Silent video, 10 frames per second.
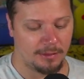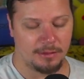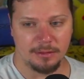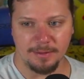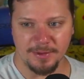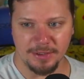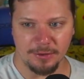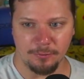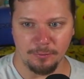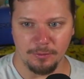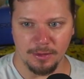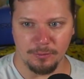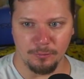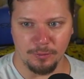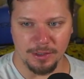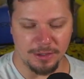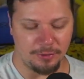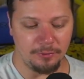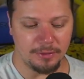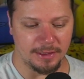Let me know what
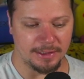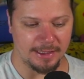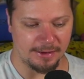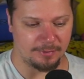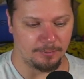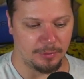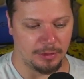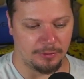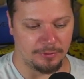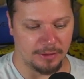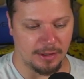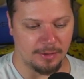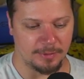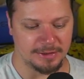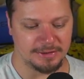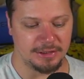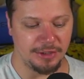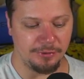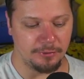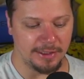you think down below in the comments. Do
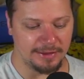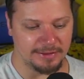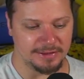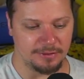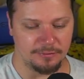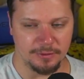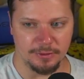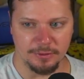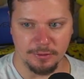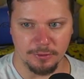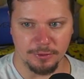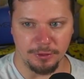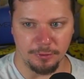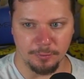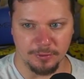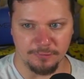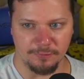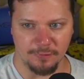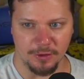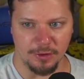you like the silver or do you
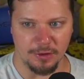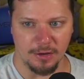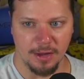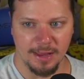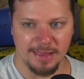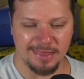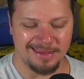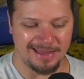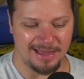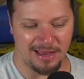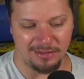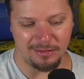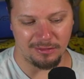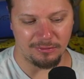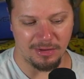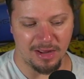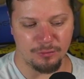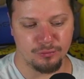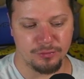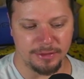prefer the yellow? I
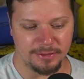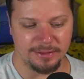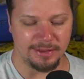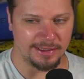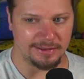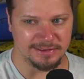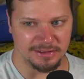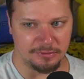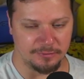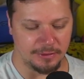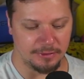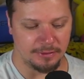really like the silver.